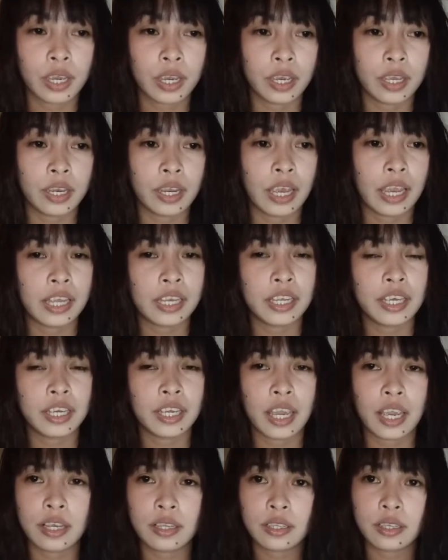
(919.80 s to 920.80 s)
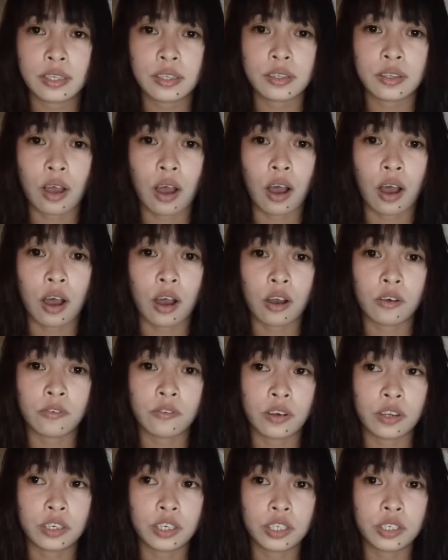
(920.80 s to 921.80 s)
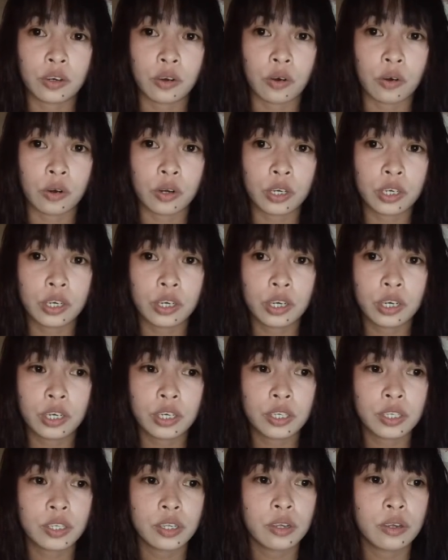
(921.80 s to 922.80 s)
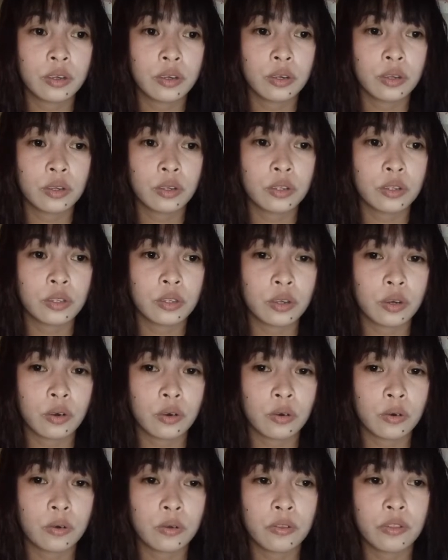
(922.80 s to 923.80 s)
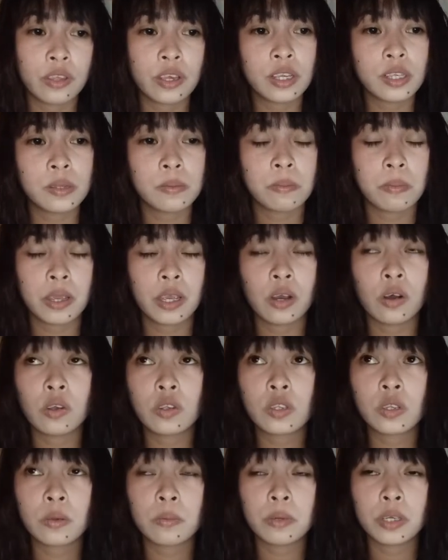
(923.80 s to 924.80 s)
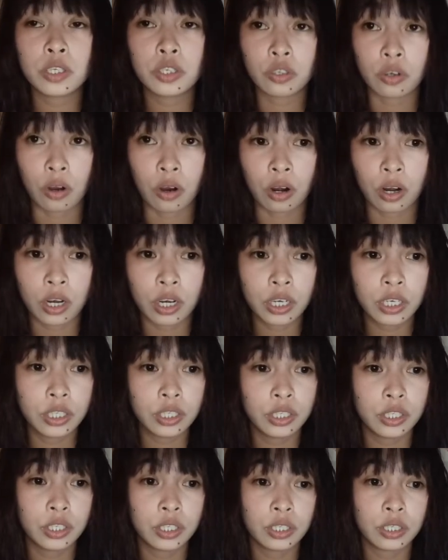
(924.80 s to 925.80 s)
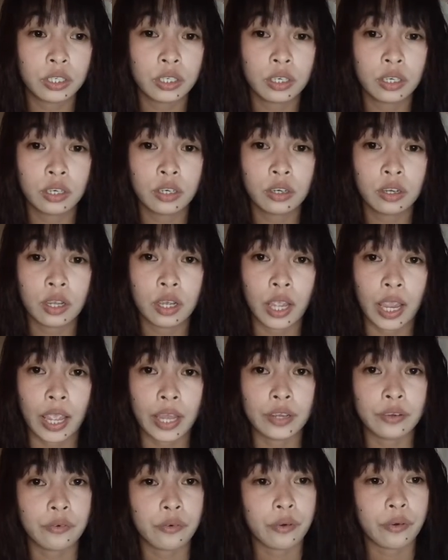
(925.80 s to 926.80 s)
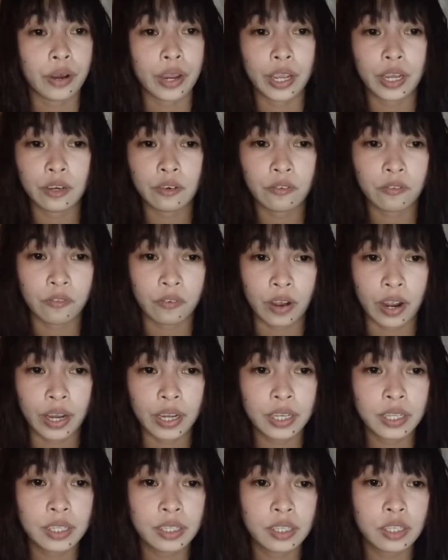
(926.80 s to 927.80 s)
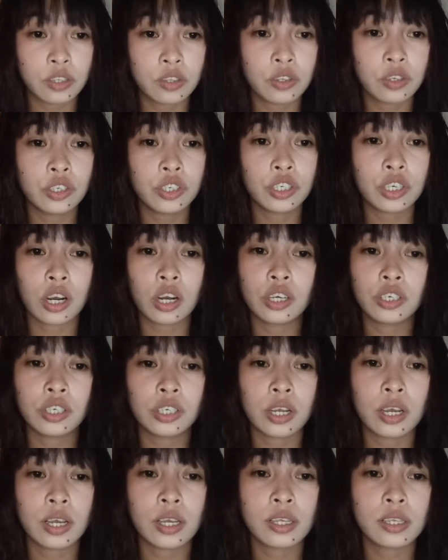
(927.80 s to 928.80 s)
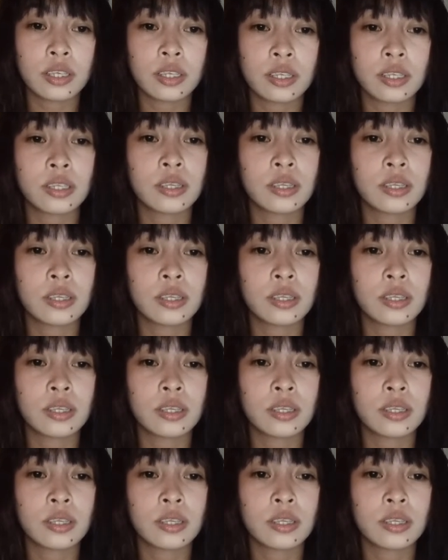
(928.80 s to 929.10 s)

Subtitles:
in any cases of alert orders, so this may also be charged and create fines and surcharges,